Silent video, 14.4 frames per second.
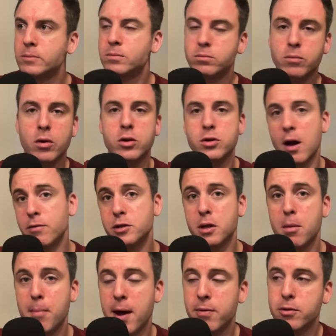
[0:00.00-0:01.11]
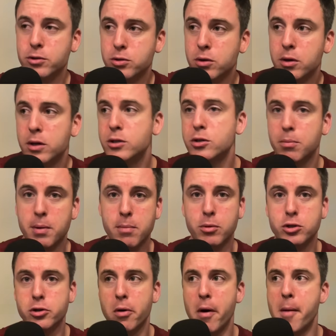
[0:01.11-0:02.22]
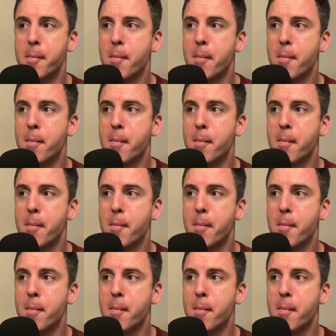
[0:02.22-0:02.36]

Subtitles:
Because obviously the Panthers are good, so people show up.